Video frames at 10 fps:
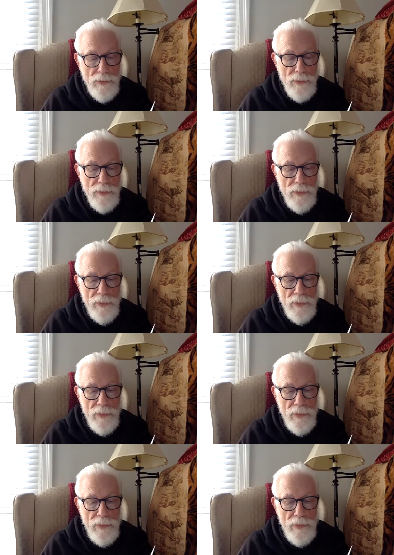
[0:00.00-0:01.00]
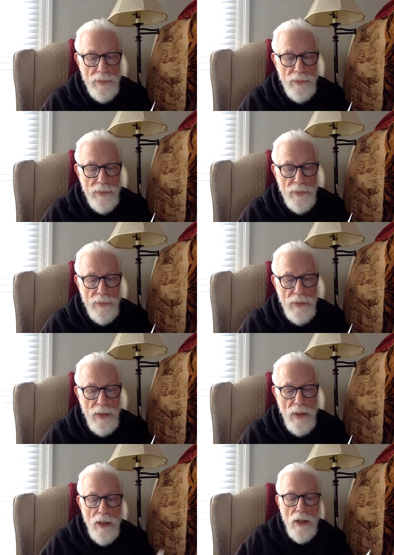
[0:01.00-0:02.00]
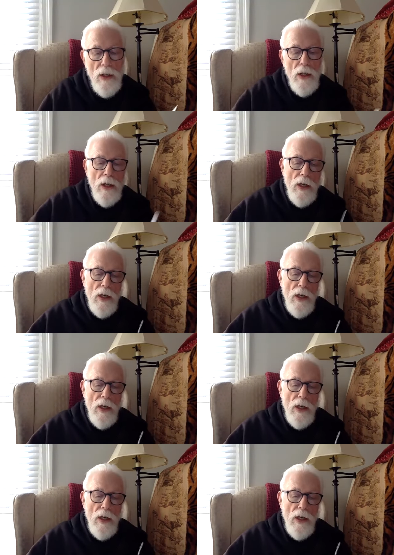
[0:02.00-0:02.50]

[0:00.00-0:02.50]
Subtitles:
(silence)